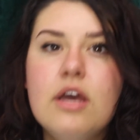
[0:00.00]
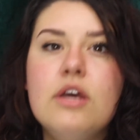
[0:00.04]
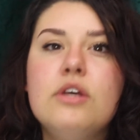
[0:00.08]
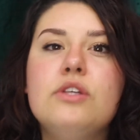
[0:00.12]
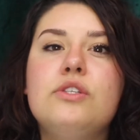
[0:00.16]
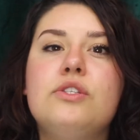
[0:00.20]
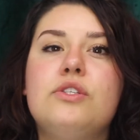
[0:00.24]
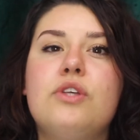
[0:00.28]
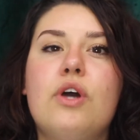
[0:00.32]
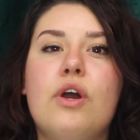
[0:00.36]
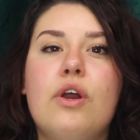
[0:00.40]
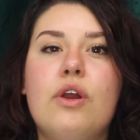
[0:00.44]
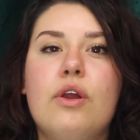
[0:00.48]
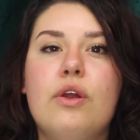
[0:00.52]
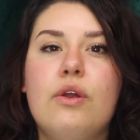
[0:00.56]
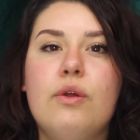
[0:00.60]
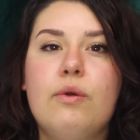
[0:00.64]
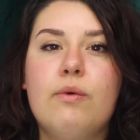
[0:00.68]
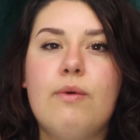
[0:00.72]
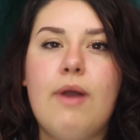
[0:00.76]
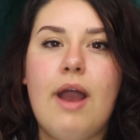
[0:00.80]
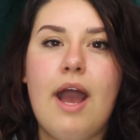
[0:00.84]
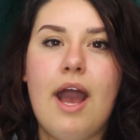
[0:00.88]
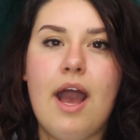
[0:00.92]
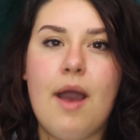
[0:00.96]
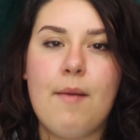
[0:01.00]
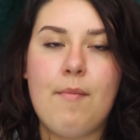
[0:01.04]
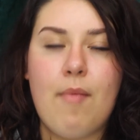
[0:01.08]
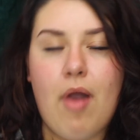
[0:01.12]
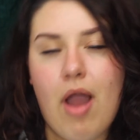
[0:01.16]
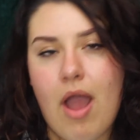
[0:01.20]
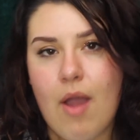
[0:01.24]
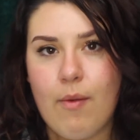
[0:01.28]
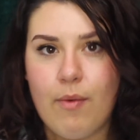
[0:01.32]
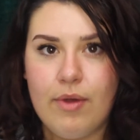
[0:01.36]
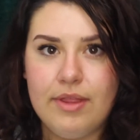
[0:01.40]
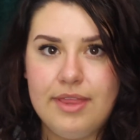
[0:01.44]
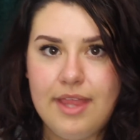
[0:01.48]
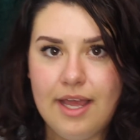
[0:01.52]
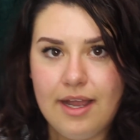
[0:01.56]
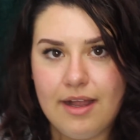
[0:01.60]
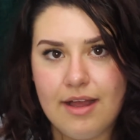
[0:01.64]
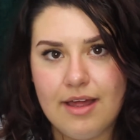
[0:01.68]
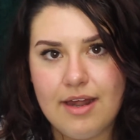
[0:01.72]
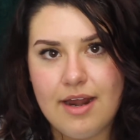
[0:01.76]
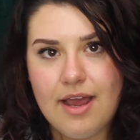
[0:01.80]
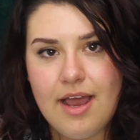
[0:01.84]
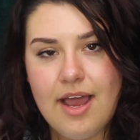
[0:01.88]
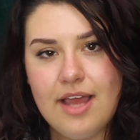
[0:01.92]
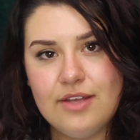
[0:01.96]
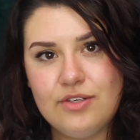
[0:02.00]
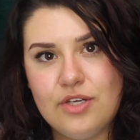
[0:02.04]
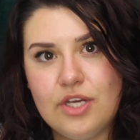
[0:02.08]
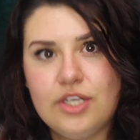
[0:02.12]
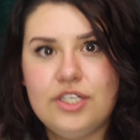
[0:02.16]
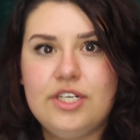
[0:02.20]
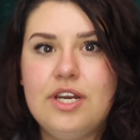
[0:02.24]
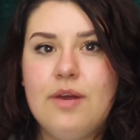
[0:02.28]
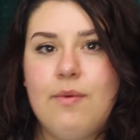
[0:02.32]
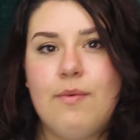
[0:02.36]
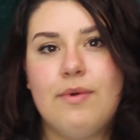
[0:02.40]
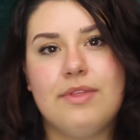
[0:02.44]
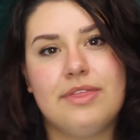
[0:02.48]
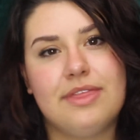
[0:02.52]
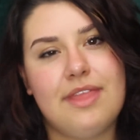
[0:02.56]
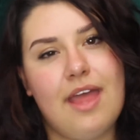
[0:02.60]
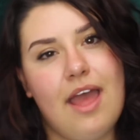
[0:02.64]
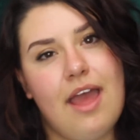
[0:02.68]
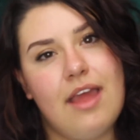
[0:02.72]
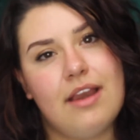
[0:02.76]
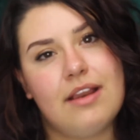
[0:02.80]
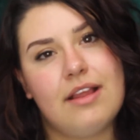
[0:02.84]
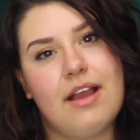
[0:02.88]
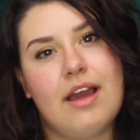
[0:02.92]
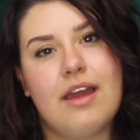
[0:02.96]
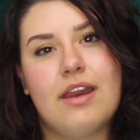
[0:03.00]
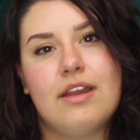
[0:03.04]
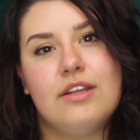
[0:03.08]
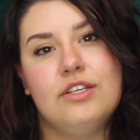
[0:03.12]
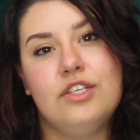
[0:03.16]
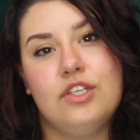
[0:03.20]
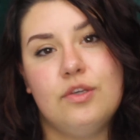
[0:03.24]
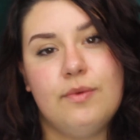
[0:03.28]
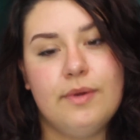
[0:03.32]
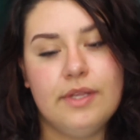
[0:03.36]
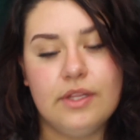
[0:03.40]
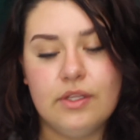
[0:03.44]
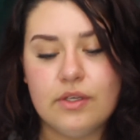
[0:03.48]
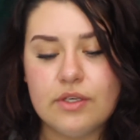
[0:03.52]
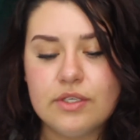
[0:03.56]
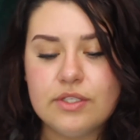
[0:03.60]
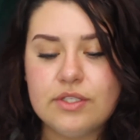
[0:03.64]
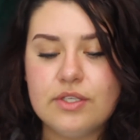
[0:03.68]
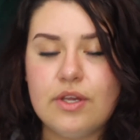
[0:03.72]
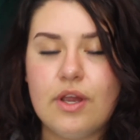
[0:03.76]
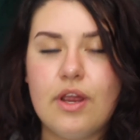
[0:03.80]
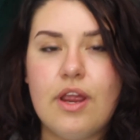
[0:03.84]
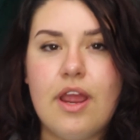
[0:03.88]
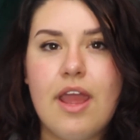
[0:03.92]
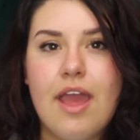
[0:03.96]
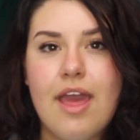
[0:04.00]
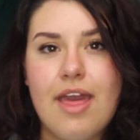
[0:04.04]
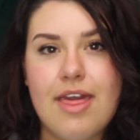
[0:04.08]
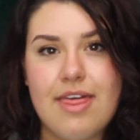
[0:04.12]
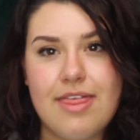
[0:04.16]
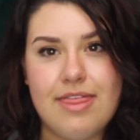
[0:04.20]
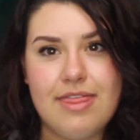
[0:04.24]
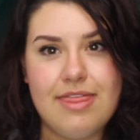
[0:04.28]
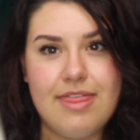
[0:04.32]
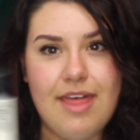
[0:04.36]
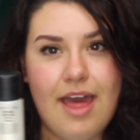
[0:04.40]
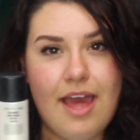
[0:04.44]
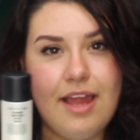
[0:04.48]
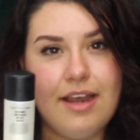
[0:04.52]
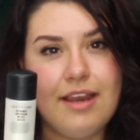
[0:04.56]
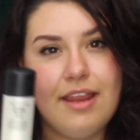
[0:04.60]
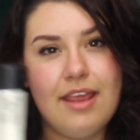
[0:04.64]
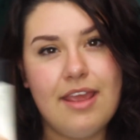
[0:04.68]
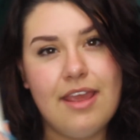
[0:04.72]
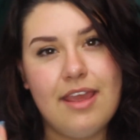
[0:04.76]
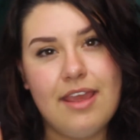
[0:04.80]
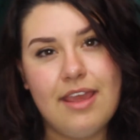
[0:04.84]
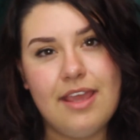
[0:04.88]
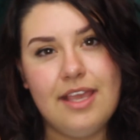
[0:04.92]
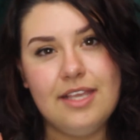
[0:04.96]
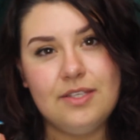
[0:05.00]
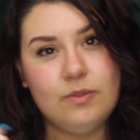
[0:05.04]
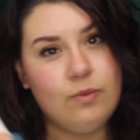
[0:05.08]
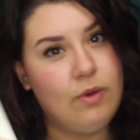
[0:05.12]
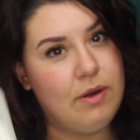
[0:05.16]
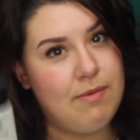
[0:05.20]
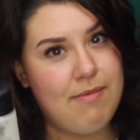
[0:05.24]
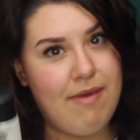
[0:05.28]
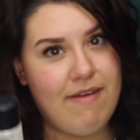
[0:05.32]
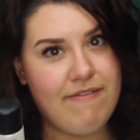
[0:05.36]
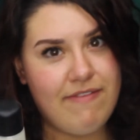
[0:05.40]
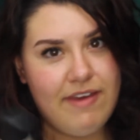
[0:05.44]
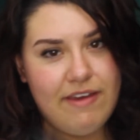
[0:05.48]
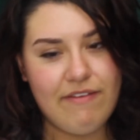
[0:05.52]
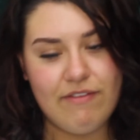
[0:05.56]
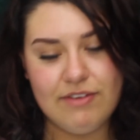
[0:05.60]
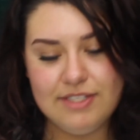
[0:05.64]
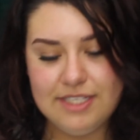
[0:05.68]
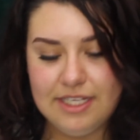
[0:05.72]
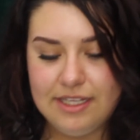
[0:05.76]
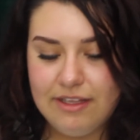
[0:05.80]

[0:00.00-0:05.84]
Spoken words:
so I want that kind of hydration, I want that kind of dewy look, so that is one of my favourites.